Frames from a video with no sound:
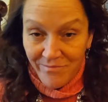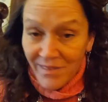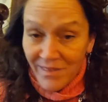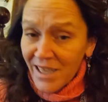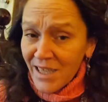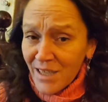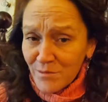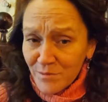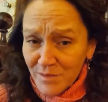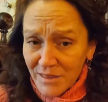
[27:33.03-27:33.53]

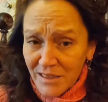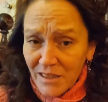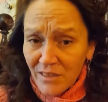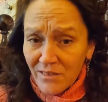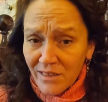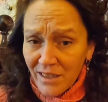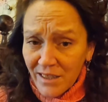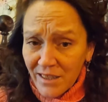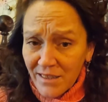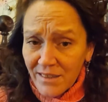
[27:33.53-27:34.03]
I'm still
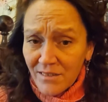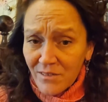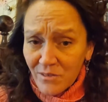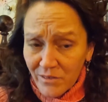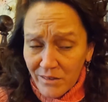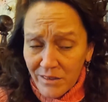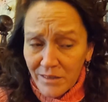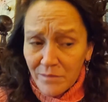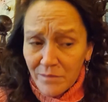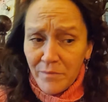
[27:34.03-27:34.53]
kind of
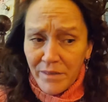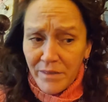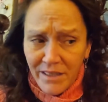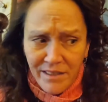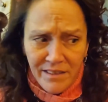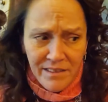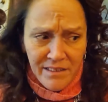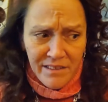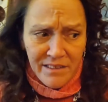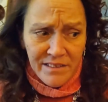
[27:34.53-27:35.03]
on the
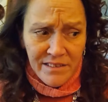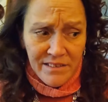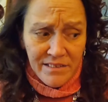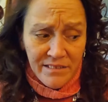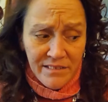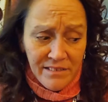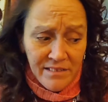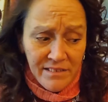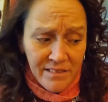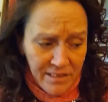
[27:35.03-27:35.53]
mend.
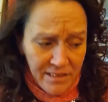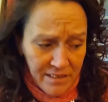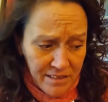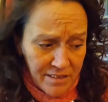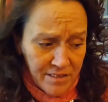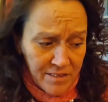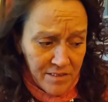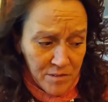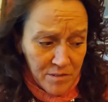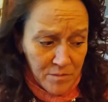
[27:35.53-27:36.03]

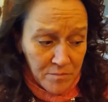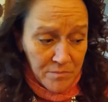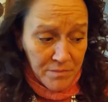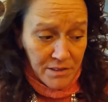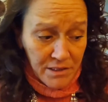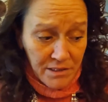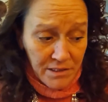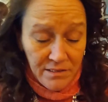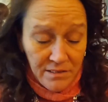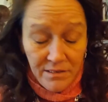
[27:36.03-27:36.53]
But
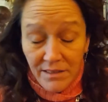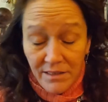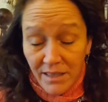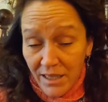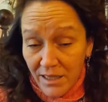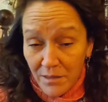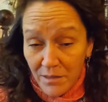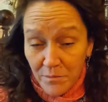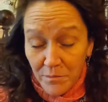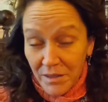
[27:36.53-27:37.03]
other than
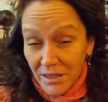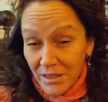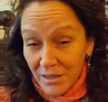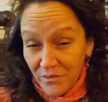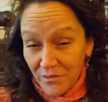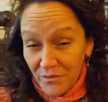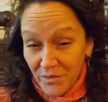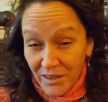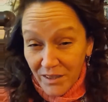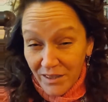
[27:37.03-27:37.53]
that, I mean, I
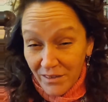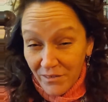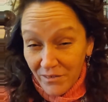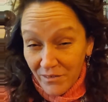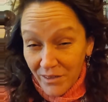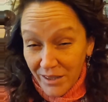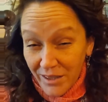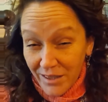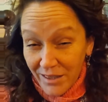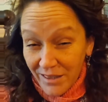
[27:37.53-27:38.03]
feel
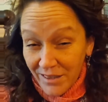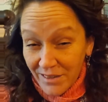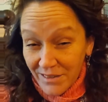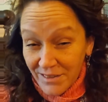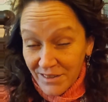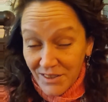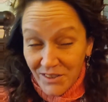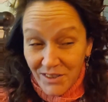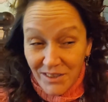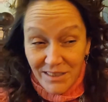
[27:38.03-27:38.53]
alright.
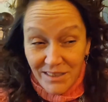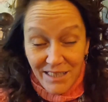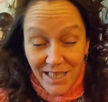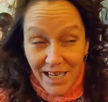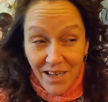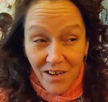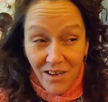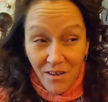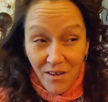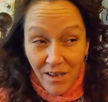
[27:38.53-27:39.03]
It's just
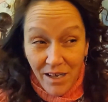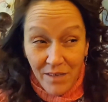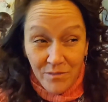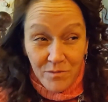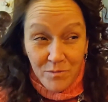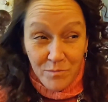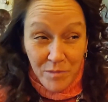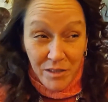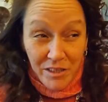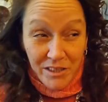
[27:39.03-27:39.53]
now I have the
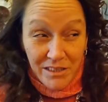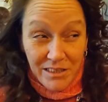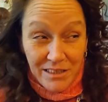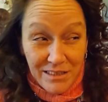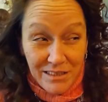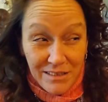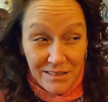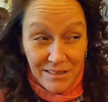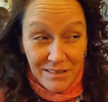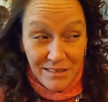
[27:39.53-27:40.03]

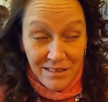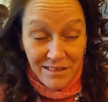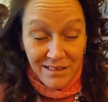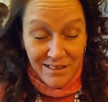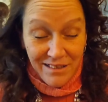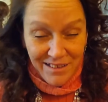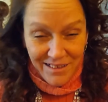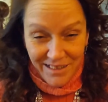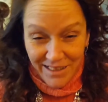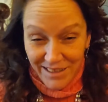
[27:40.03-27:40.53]
munchies.
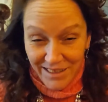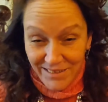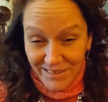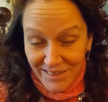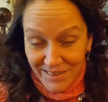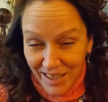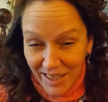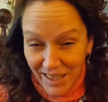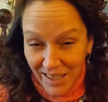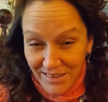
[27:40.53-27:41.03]
And
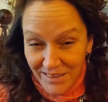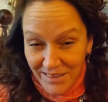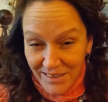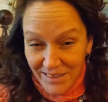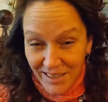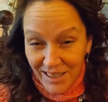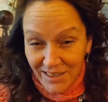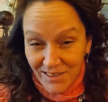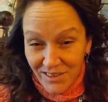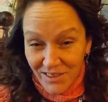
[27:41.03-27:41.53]
see, I
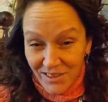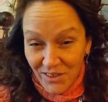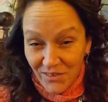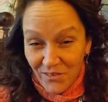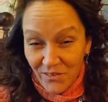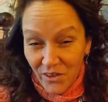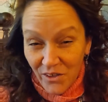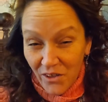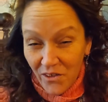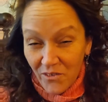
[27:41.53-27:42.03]
stayed too
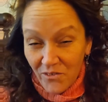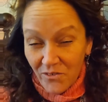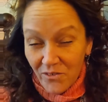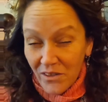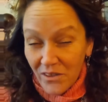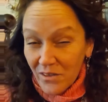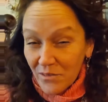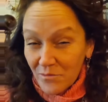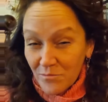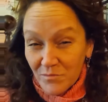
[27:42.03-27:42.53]

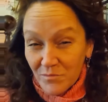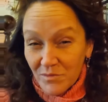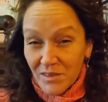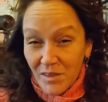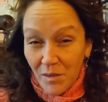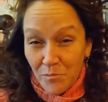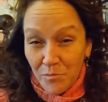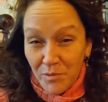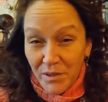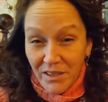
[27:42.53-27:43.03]
long
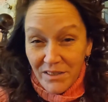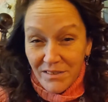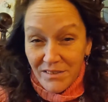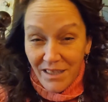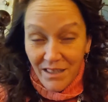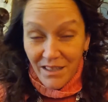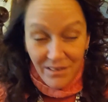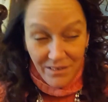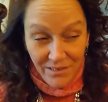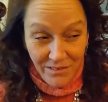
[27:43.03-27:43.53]
someplace
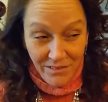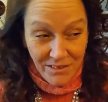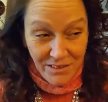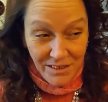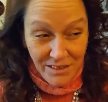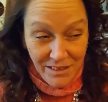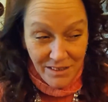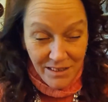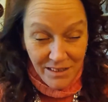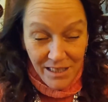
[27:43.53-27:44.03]
else,
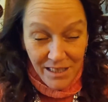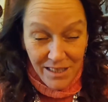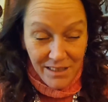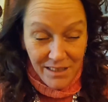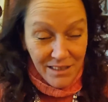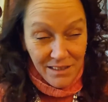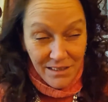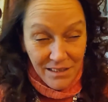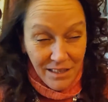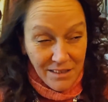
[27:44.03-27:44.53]
and then I
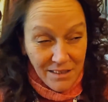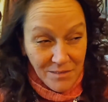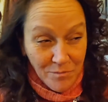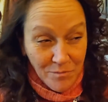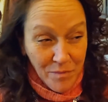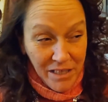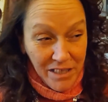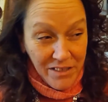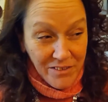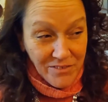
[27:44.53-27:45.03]
neglected
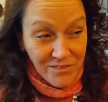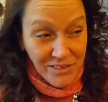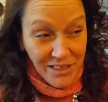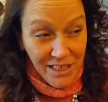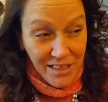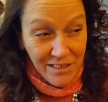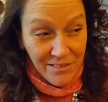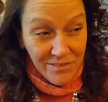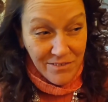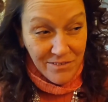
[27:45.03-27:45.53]
my own
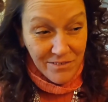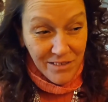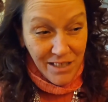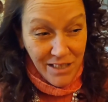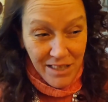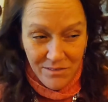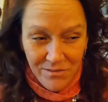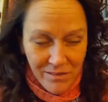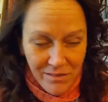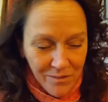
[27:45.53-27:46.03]
channel. I
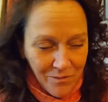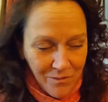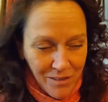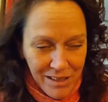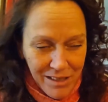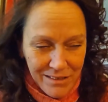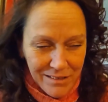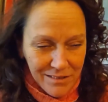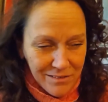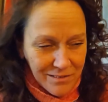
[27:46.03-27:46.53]
don't know why I
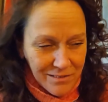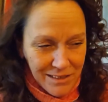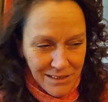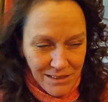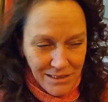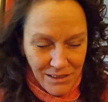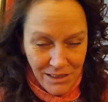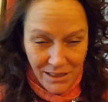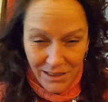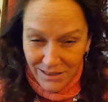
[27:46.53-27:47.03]
do that
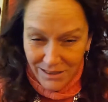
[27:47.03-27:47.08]
shit.